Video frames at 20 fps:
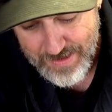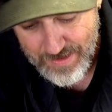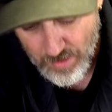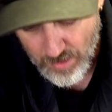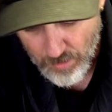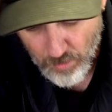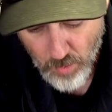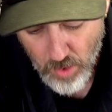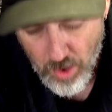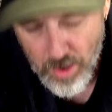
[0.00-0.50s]

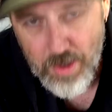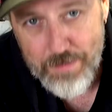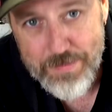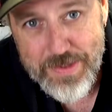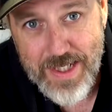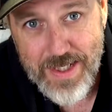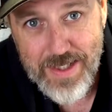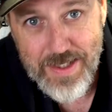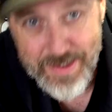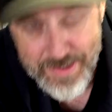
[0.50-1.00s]
Why I'm
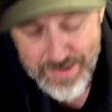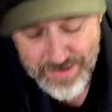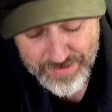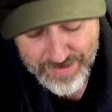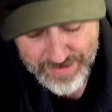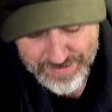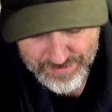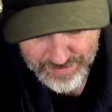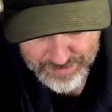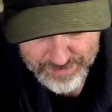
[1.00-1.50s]
telling you
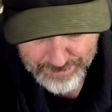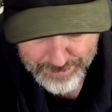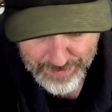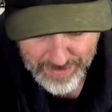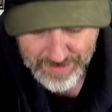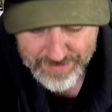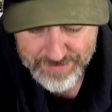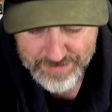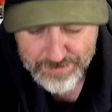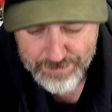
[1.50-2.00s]
this, I
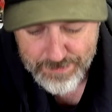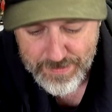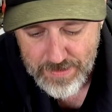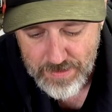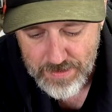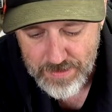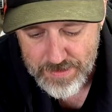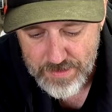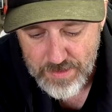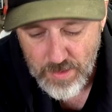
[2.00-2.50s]
suppose, is
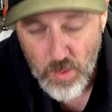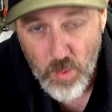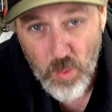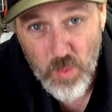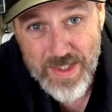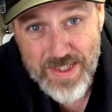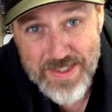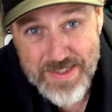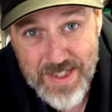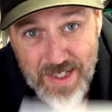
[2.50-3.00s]
because
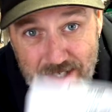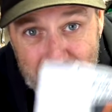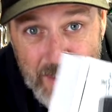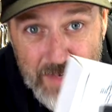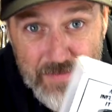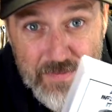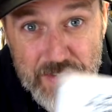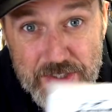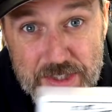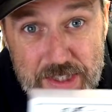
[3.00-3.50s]
we sell
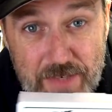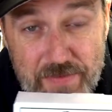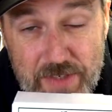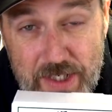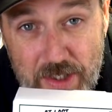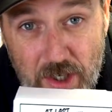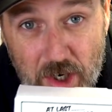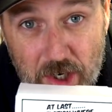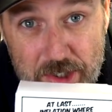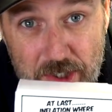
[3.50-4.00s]
that for
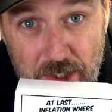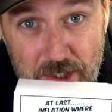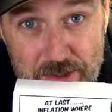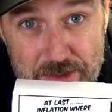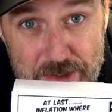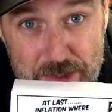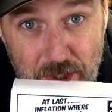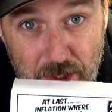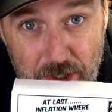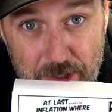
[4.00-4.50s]

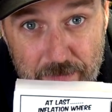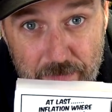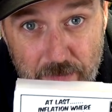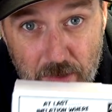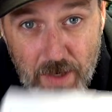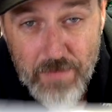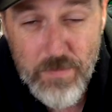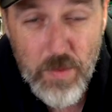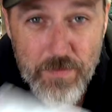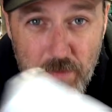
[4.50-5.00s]

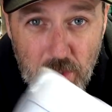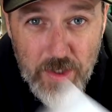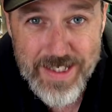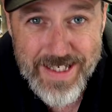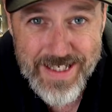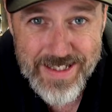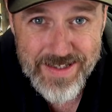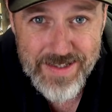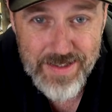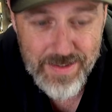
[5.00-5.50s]
$79.95. We've got to
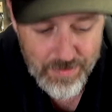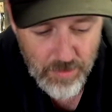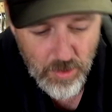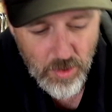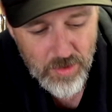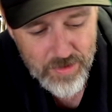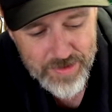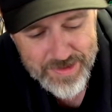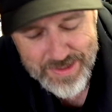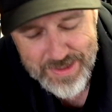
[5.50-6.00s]
get,
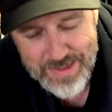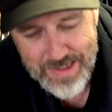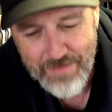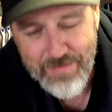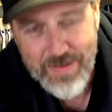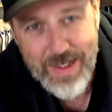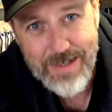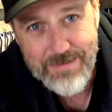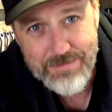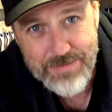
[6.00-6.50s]
all this
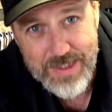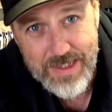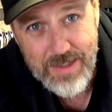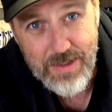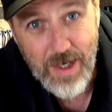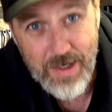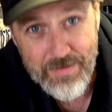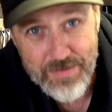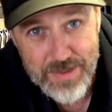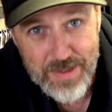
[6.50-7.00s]
stuff comes in
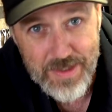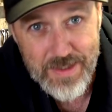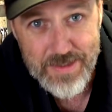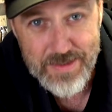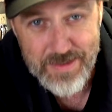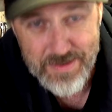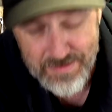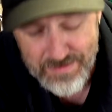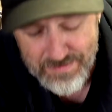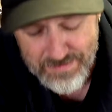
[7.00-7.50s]

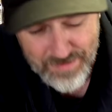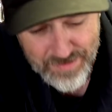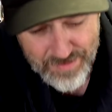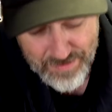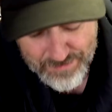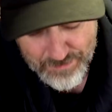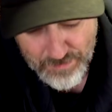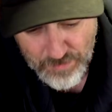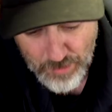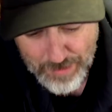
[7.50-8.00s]
overseas
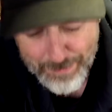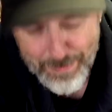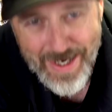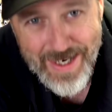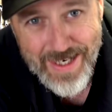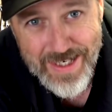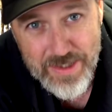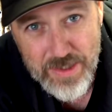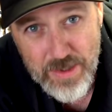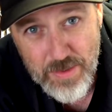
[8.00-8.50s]
and we're
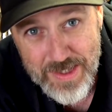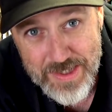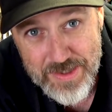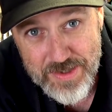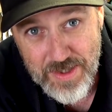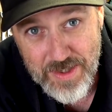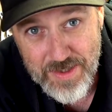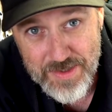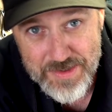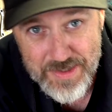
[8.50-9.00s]
paying US
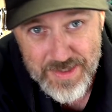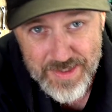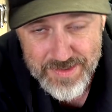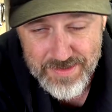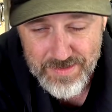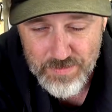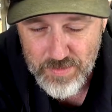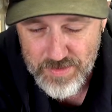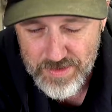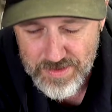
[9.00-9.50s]
dollars and
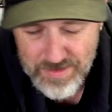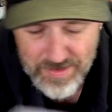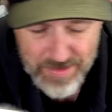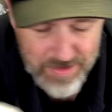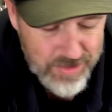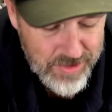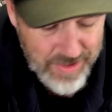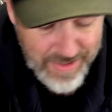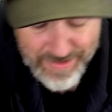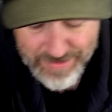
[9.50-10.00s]
then the
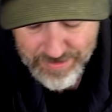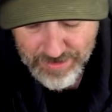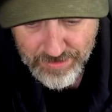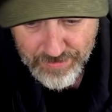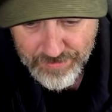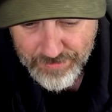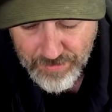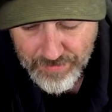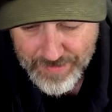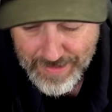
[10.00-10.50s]
Australian dollar
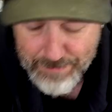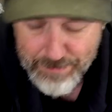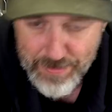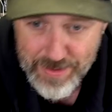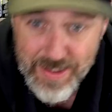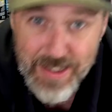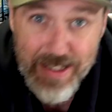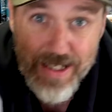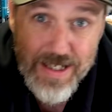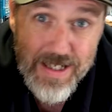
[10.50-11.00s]
and all that,
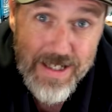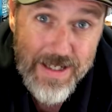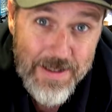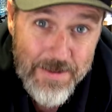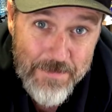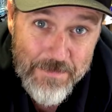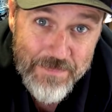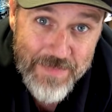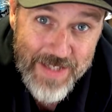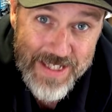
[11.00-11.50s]
but
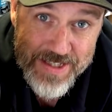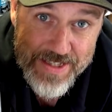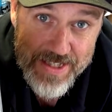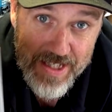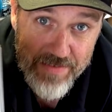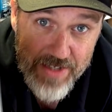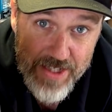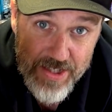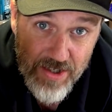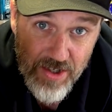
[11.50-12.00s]

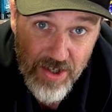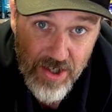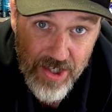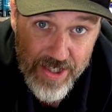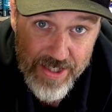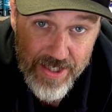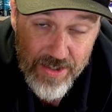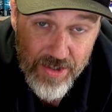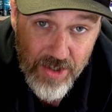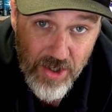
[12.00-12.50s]

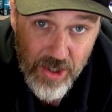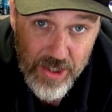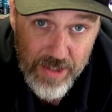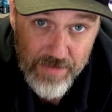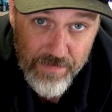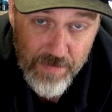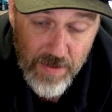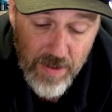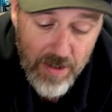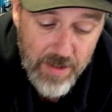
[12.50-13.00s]

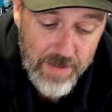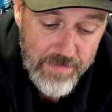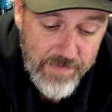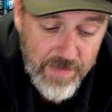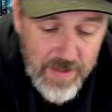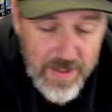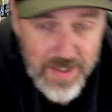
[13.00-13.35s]
$79.95,